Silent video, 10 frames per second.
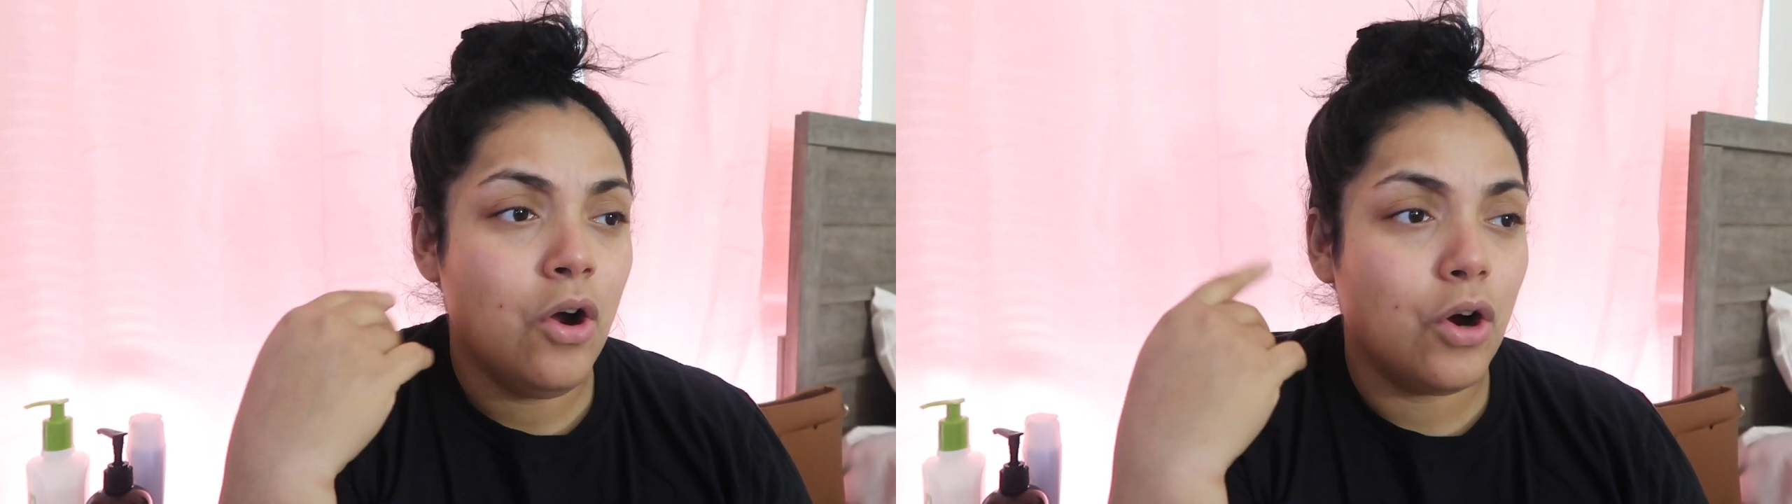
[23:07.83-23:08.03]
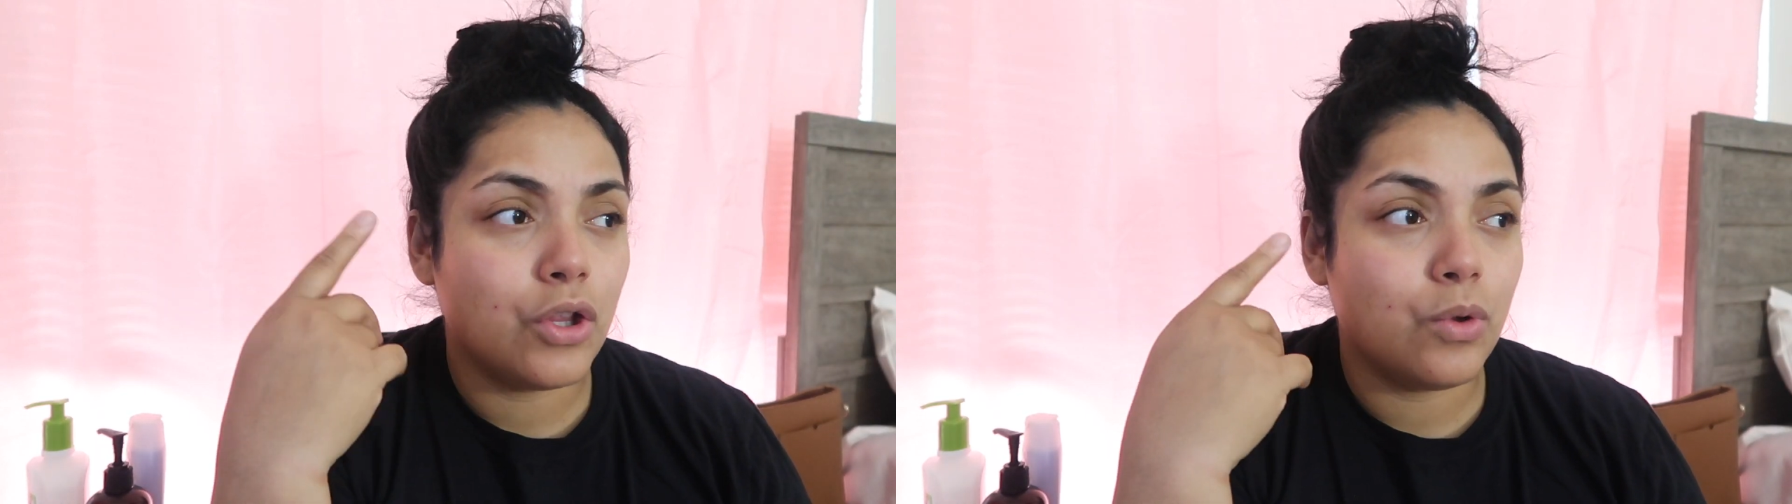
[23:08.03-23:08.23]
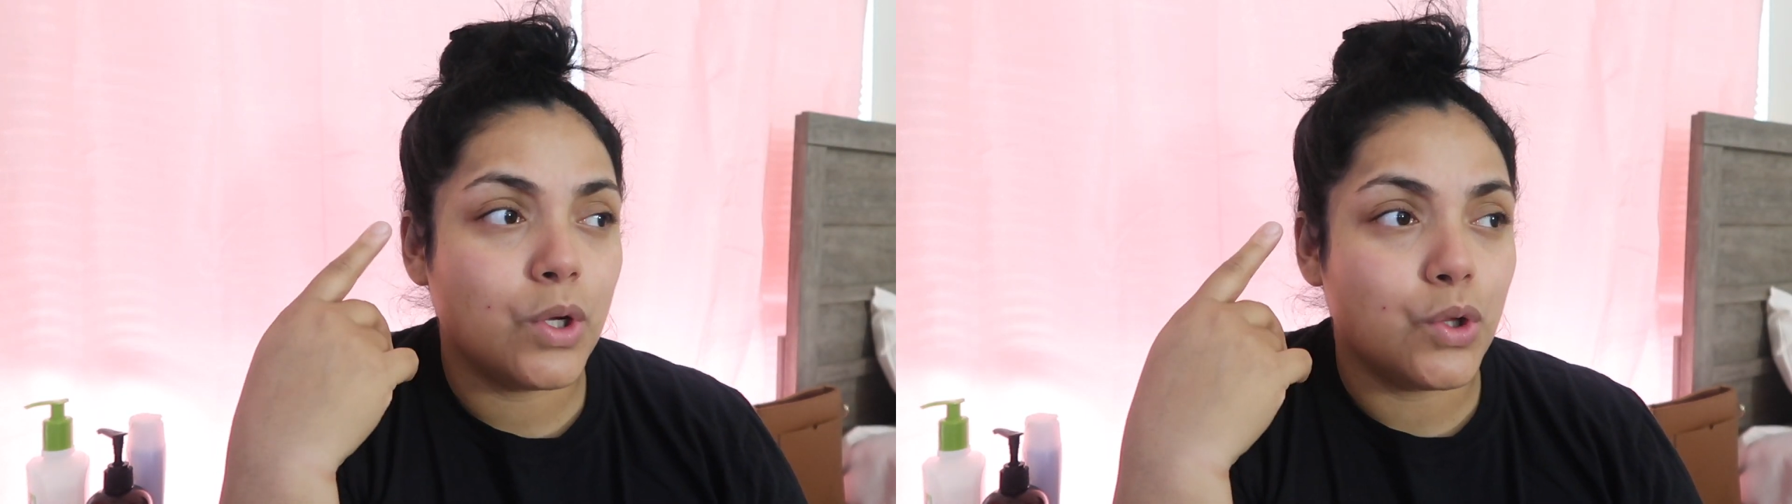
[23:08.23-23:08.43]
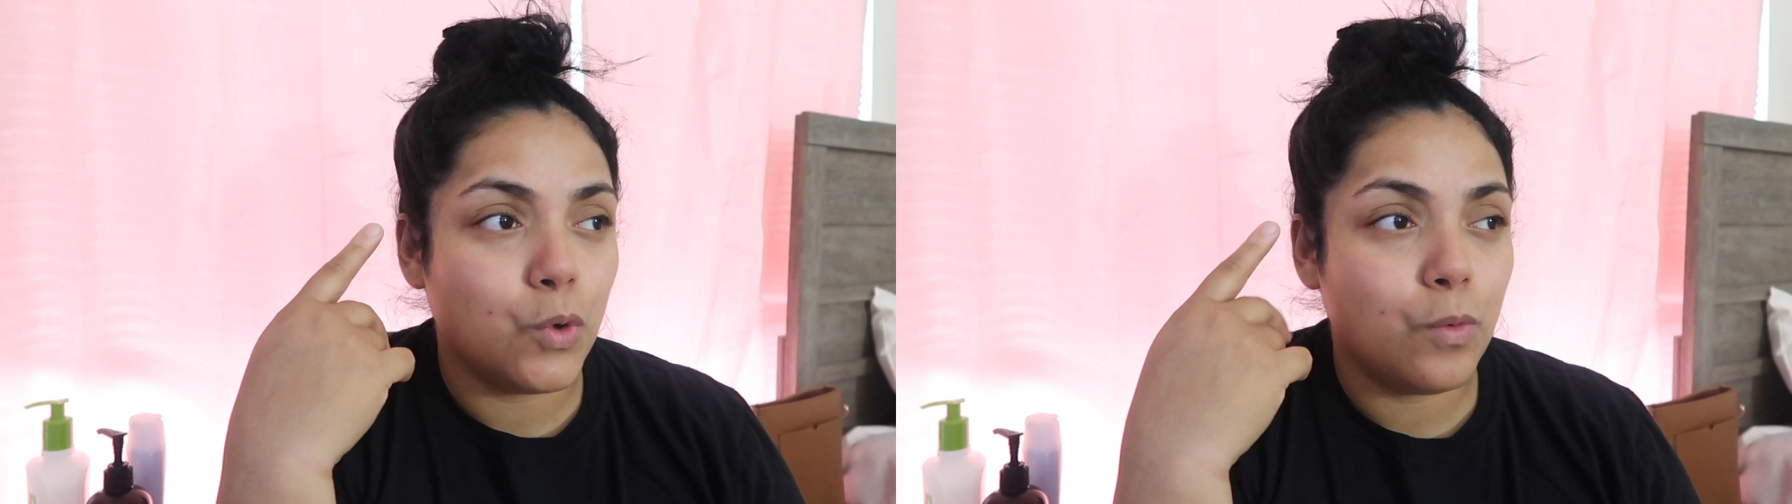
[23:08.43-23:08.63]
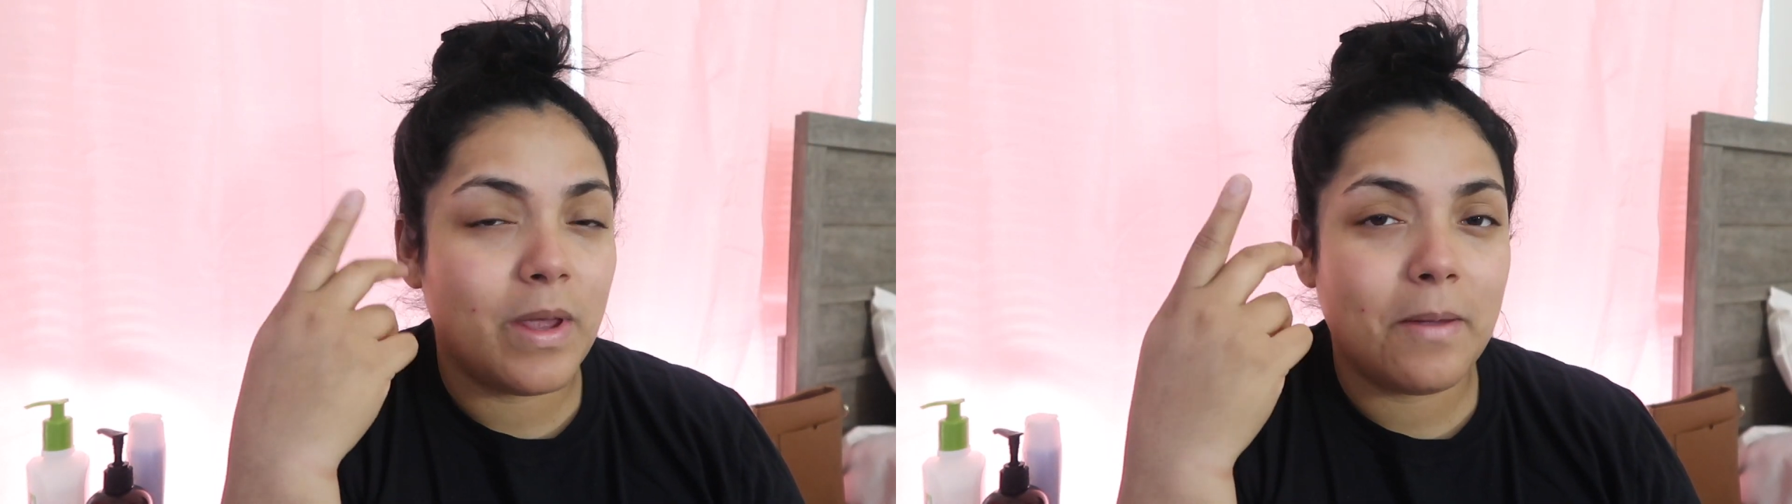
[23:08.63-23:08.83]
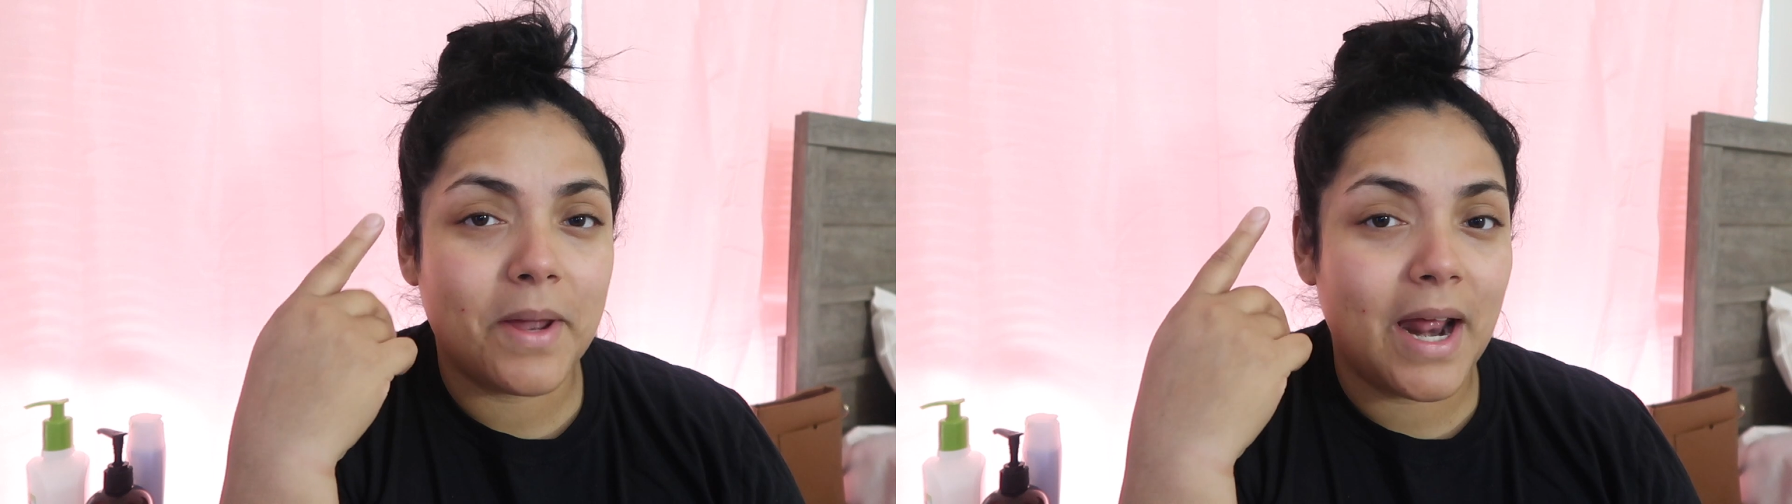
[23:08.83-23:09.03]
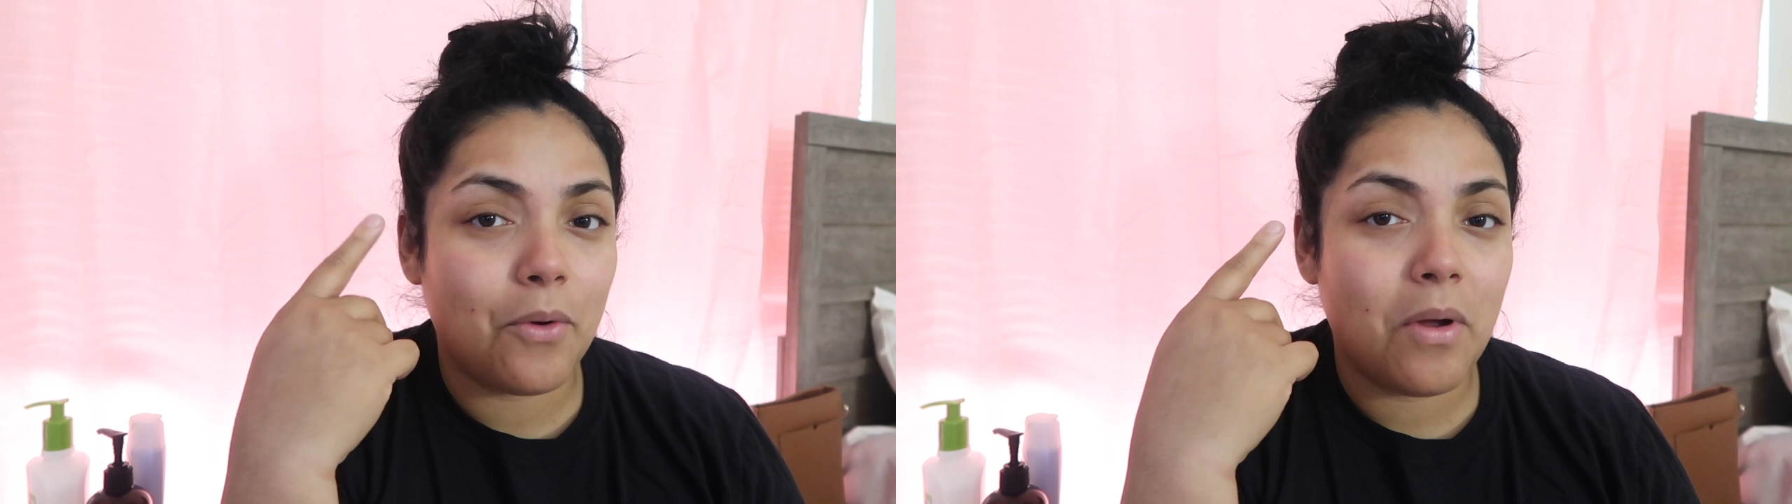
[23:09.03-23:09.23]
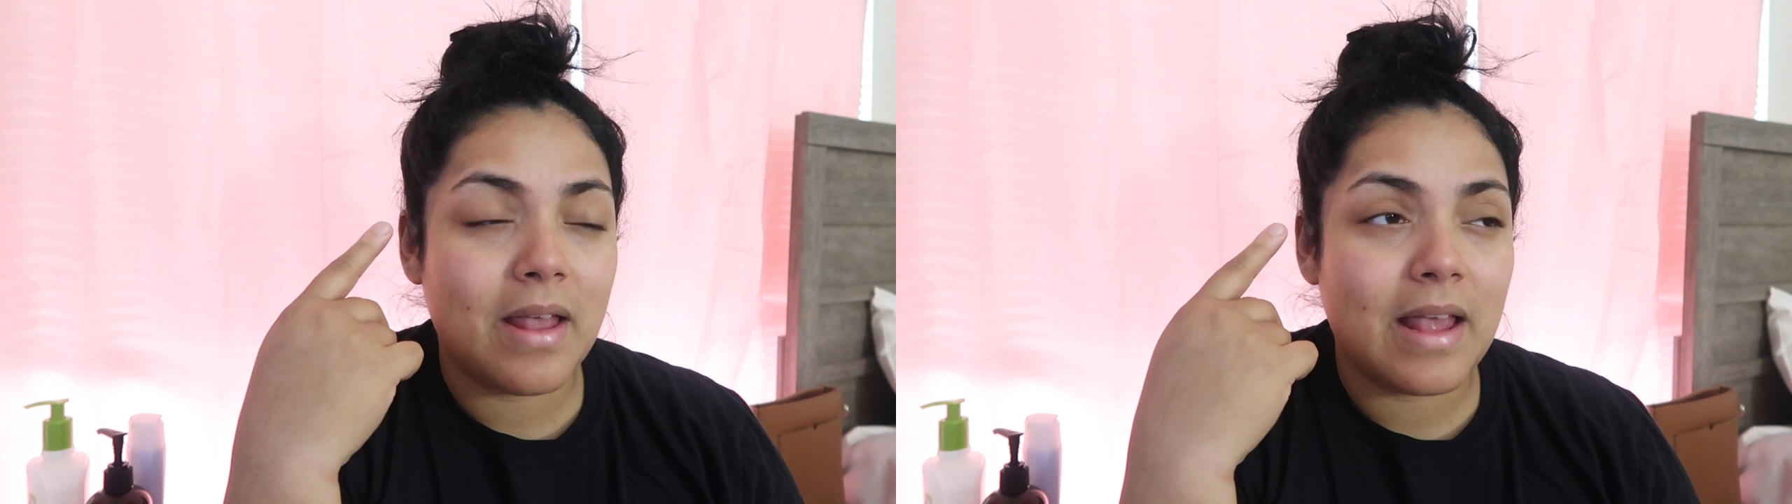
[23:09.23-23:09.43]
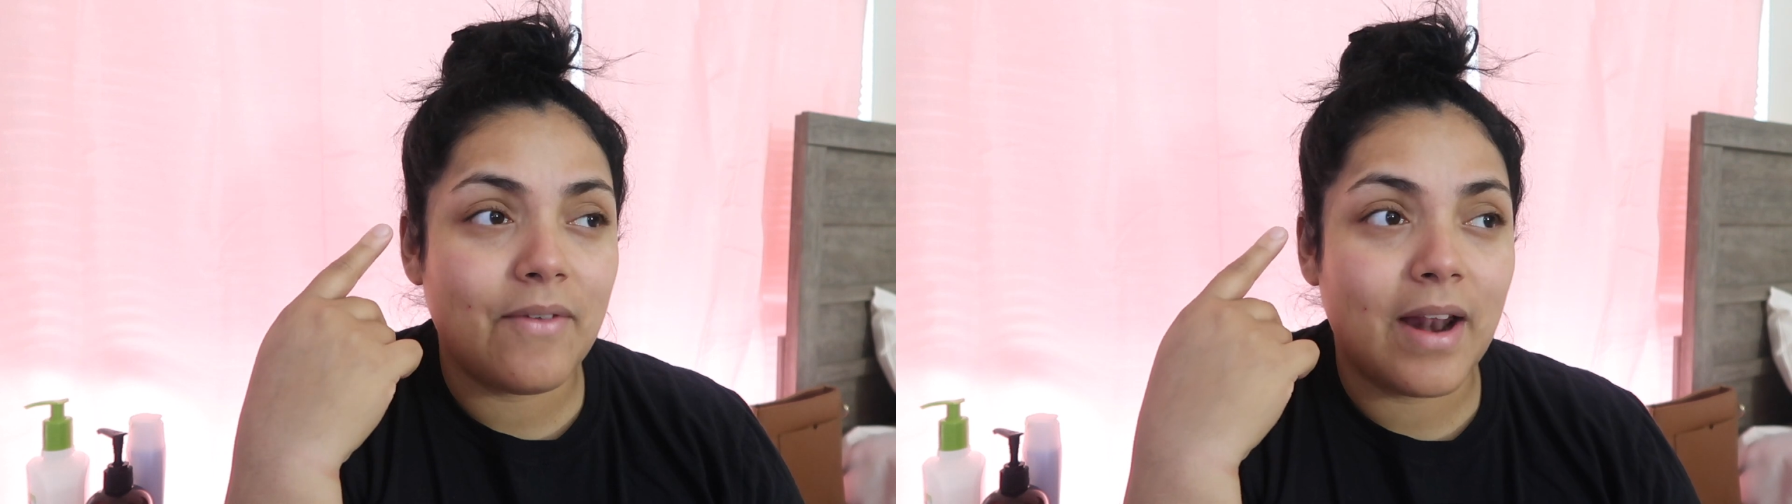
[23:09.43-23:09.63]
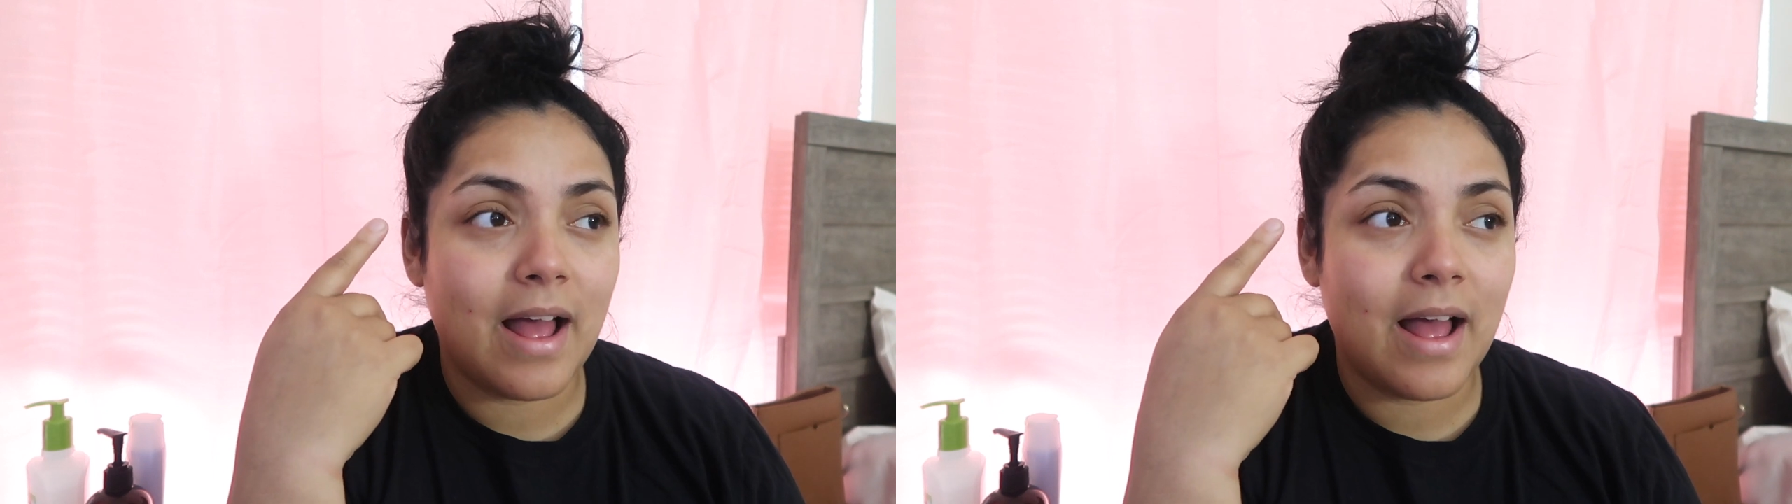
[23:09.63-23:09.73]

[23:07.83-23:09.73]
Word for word: or do a doobie but i don't even